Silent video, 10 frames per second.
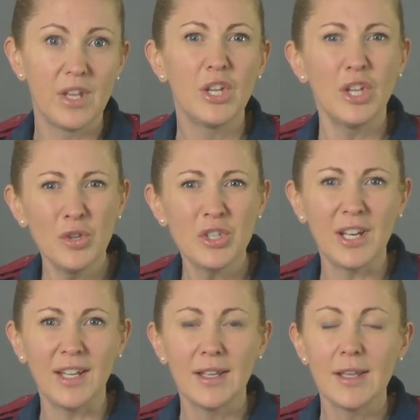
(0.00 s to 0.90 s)

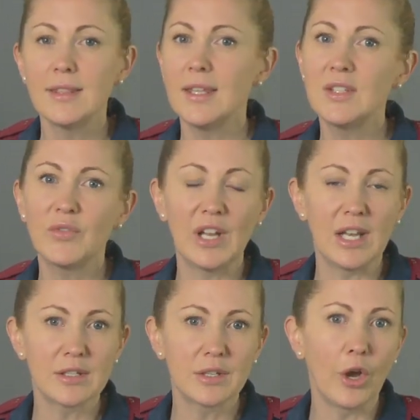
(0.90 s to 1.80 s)
Usually, these
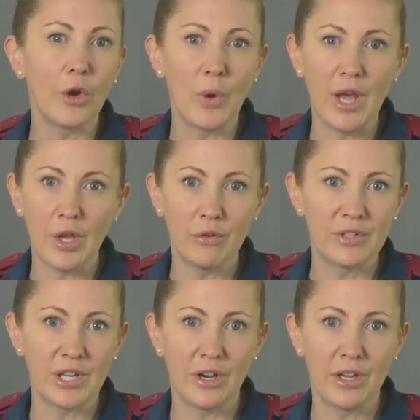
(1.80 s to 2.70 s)
feelings go away over
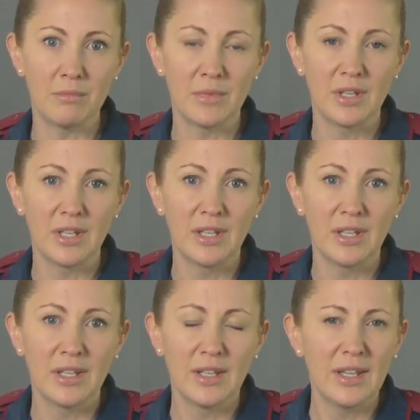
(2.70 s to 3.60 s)
time.
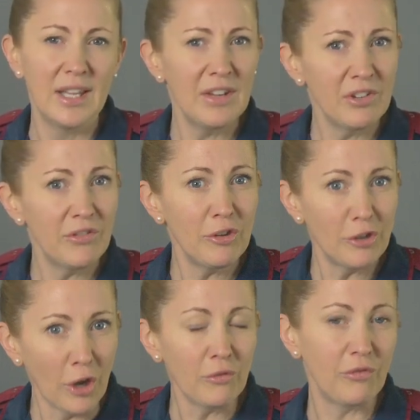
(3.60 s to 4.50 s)
Even if you
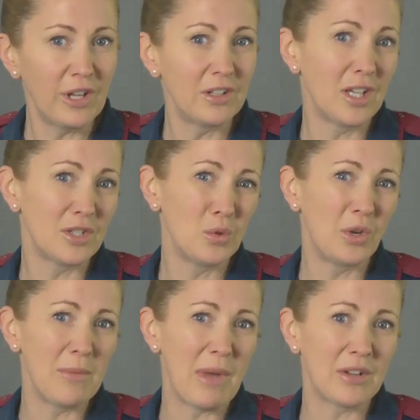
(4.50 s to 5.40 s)
don't feel like
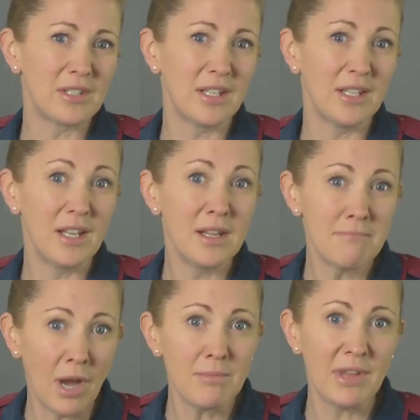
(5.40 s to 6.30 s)
talking about it, it
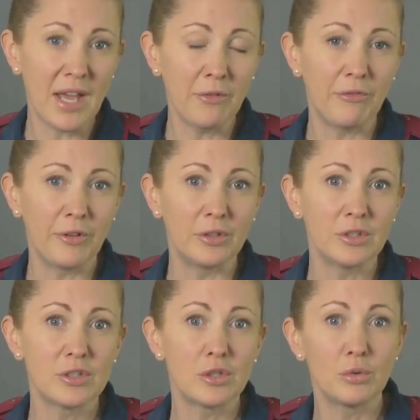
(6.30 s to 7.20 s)
might be helpful
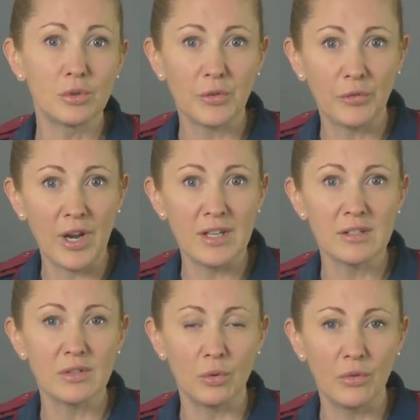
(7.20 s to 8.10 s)
to talk to
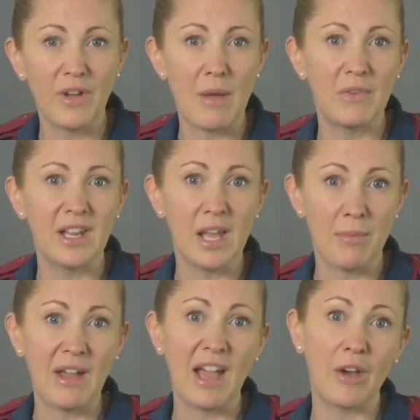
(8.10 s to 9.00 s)
friends or family
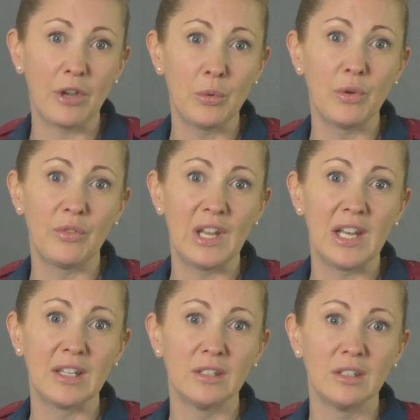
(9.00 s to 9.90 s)
about how you are
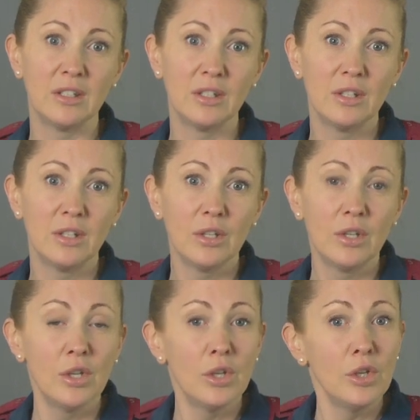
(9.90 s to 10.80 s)
feeling.
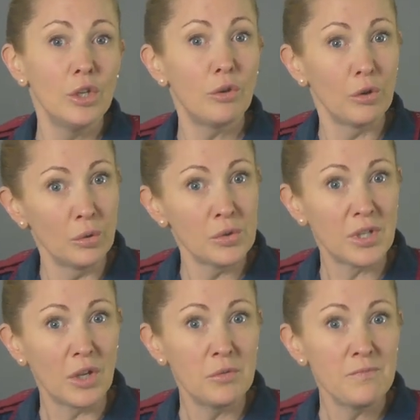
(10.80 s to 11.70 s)
You can
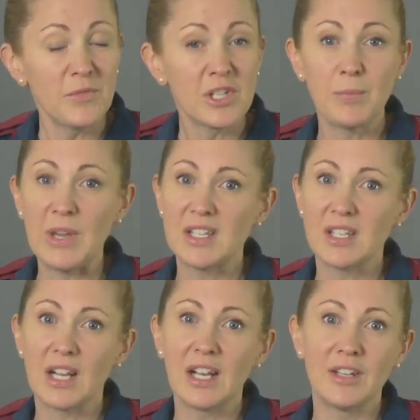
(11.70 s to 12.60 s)
also speak to
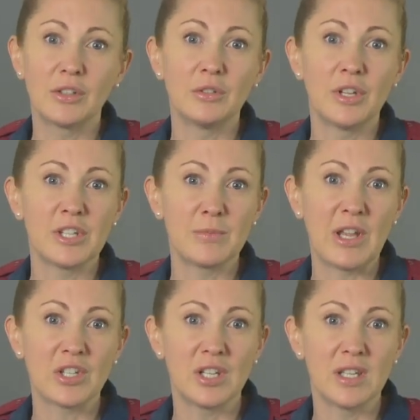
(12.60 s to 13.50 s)
the clinical nurse
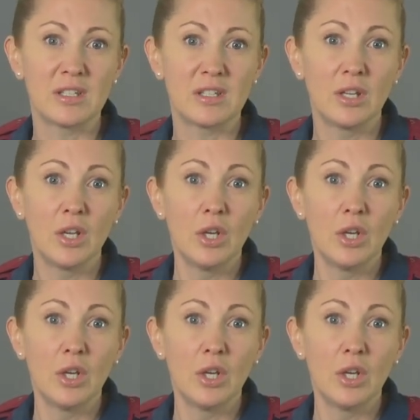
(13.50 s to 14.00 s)
specialist